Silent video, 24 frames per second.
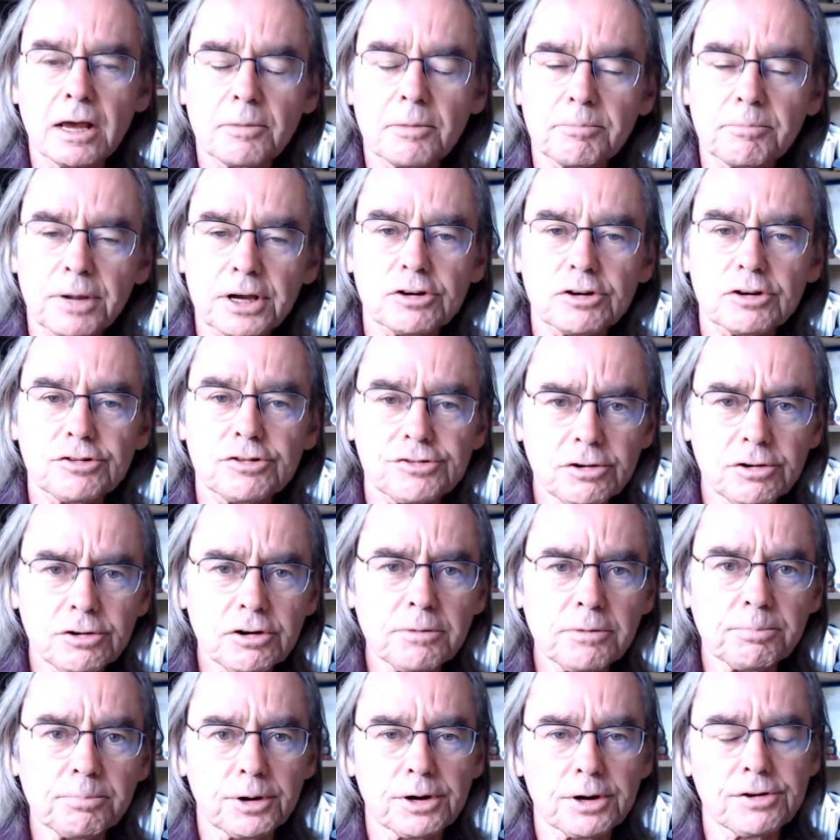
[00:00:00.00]
But you should
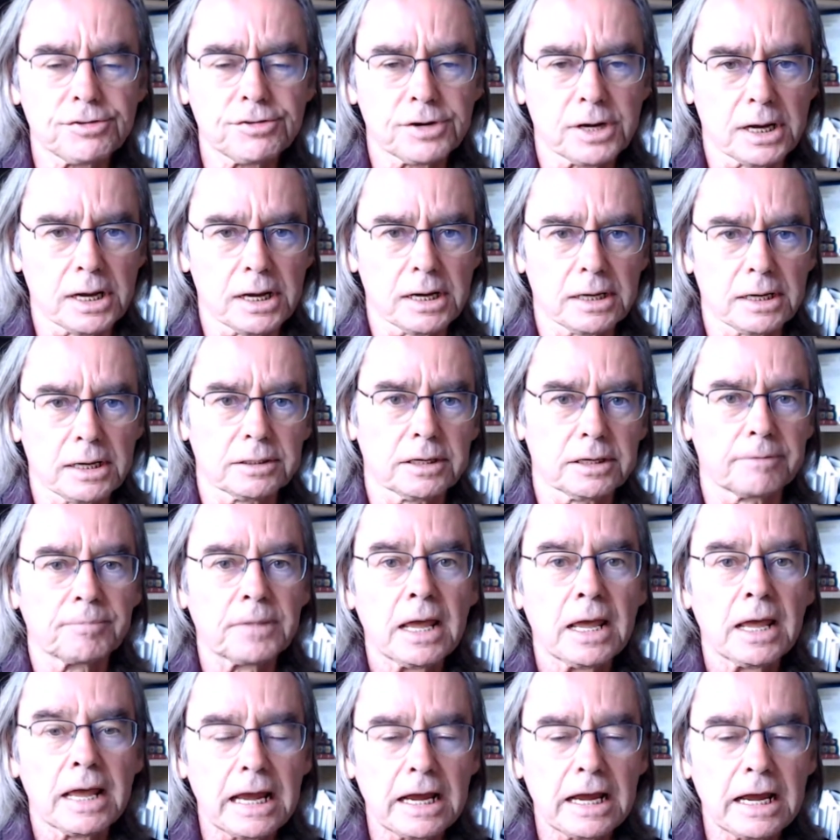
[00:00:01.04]
appreciate that
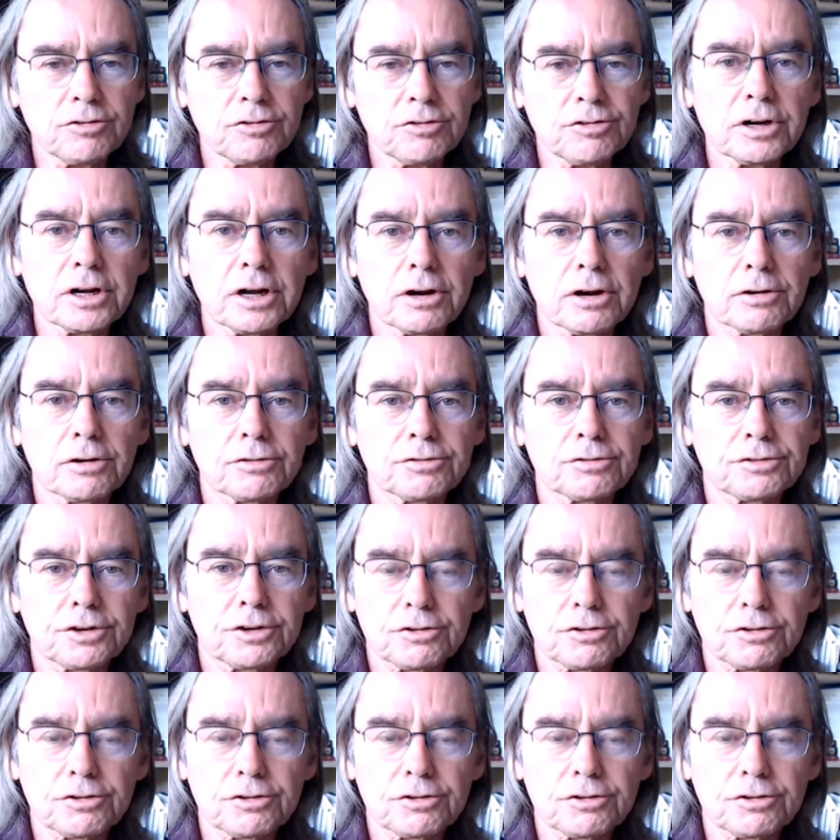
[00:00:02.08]
engineers,